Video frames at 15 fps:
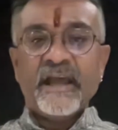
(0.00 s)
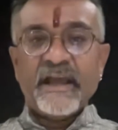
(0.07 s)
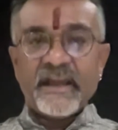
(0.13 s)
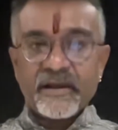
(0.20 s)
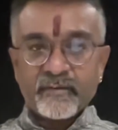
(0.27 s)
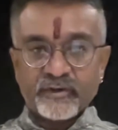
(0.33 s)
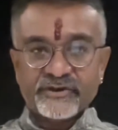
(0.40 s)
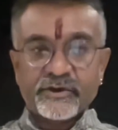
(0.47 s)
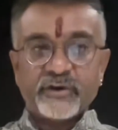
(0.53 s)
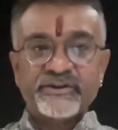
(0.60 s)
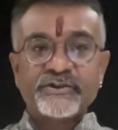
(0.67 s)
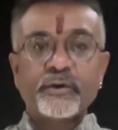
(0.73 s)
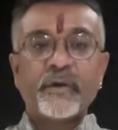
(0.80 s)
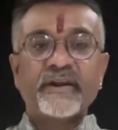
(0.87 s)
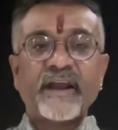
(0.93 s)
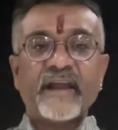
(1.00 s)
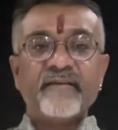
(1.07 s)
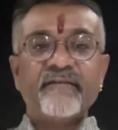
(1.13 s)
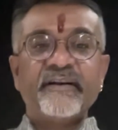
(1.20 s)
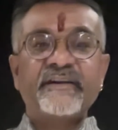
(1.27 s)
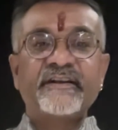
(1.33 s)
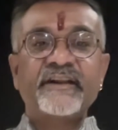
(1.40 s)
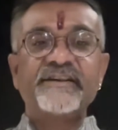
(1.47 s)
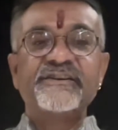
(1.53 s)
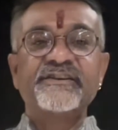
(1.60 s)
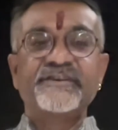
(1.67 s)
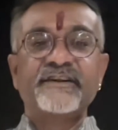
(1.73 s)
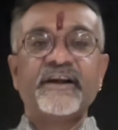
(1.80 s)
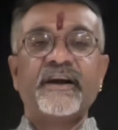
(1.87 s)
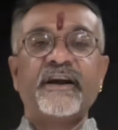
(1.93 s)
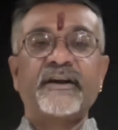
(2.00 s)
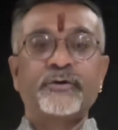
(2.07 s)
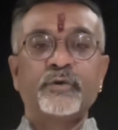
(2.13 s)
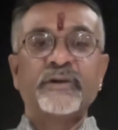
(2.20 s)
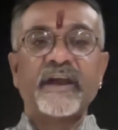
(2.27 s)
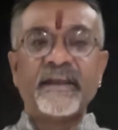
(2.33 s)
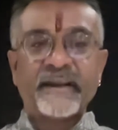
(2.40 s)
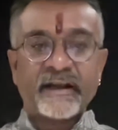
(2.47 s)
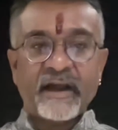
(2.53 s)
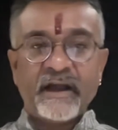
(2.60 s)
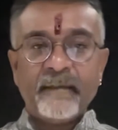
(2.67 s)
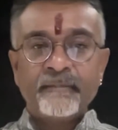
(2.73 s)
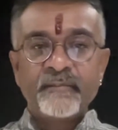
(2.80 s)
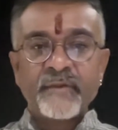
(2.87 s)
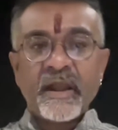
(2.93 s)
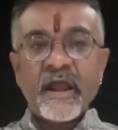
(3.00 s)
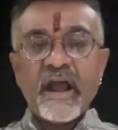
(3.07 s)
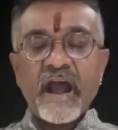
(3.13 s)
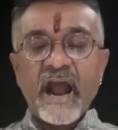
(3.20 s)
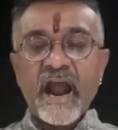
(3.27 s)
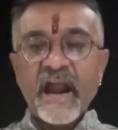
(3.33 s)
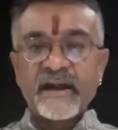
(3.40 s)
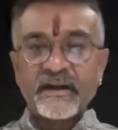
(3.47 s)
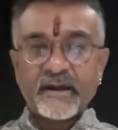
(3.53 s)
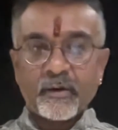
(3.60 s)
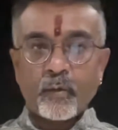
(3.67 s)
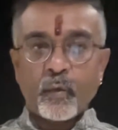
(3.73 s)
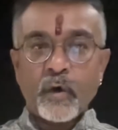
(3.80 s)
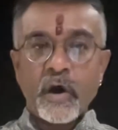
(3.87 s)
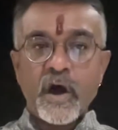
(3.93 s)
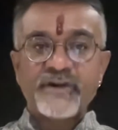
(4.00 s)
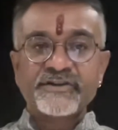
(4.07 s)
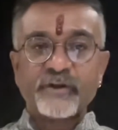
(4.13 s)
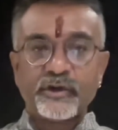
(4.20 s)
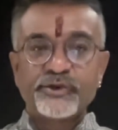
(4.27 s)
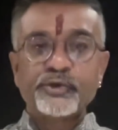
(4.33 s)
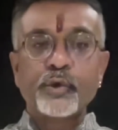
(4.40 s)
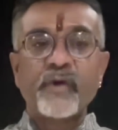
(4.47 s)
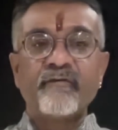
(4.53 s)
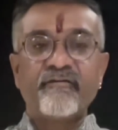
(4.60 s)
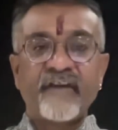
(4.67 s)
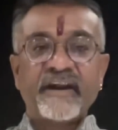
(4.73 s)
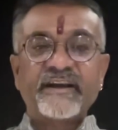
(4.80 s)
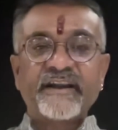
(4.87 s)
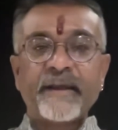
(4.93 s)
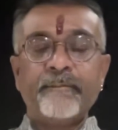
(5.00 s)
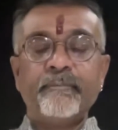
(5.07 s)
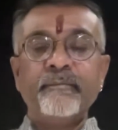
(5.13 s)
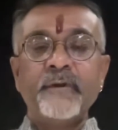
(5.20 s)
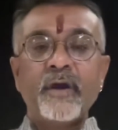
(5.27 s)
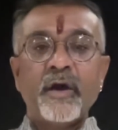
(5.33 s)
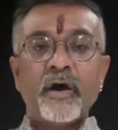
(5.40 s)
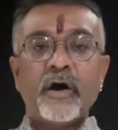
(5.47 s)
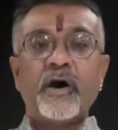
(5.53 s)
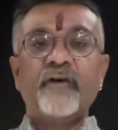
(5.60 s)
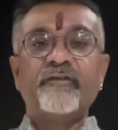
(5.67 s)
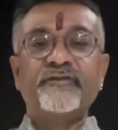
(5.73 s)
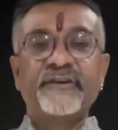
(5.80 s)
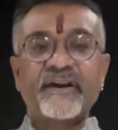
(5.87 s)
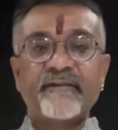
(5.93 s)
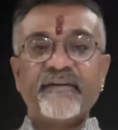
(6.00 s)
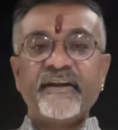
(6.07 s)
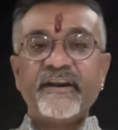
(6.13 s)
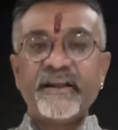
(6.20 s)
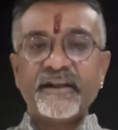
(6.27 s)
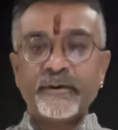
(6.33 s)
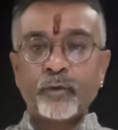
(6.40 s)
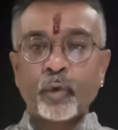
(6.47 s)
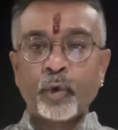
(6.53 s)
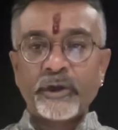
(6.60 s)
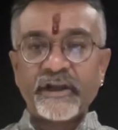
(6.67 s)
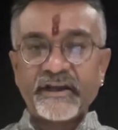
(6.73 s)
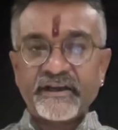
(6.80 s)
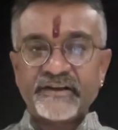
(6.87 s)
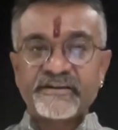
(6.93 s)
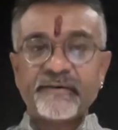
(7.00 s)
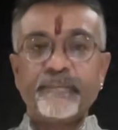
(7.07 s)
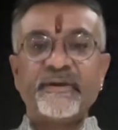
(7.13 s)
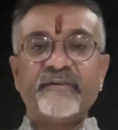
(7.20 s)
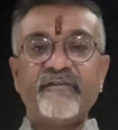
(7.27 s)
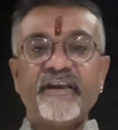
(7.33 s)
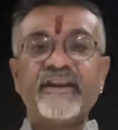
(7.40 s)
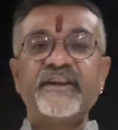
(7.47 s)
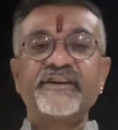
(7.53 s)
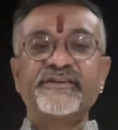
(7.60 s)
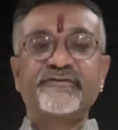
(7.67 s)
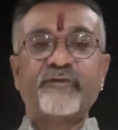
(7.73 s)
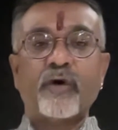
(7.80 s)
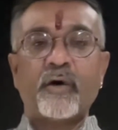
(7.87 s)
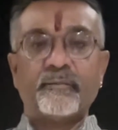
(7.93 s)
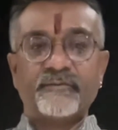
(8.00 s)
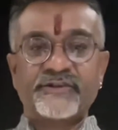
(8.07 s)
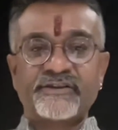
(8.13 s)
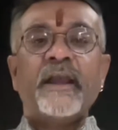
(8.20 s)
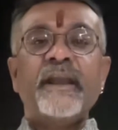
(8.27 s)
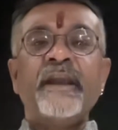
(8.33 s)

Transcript: He was also an eyewitness to the era and was also a victim of Dravidian hooliganism in various forms.